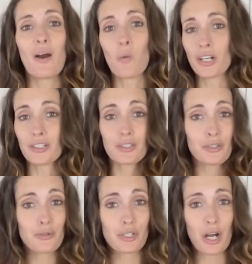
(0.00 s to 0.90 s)
1 or
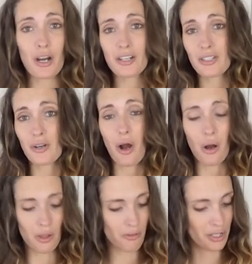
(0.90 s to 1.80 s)
2 jars or
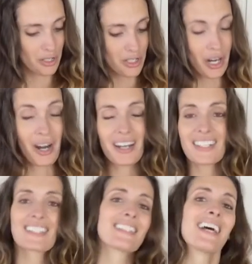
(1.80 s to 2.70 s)
all of your
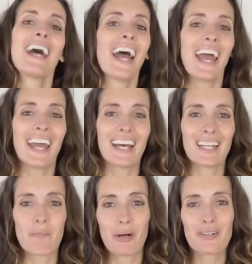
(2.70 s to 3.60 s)
jars,
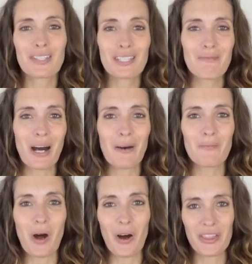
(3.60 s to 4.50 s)
and post them
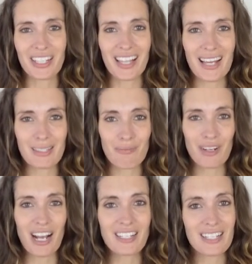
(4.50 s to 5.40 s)
up on the class
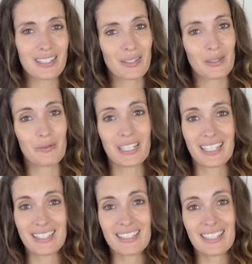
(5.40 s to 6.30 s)
project so that we
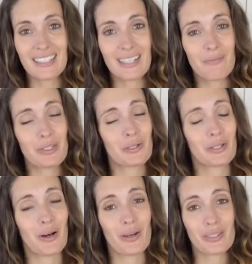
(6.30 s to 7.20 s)
can see them. You
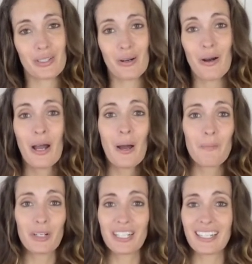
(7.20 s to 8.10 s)
can also
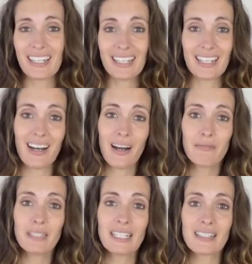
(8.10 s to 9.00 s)
put in any
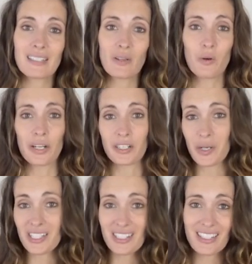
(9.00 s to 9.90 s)
comments or
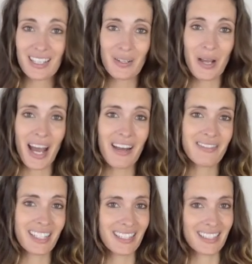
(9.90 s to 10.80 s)
questions that you
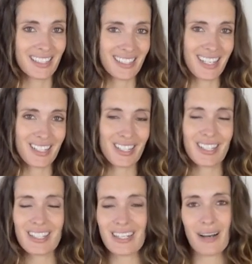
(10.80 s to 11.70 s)
have in the
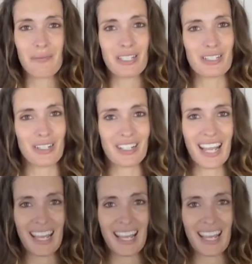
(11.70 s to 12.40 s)
discussions, and I'll be sure to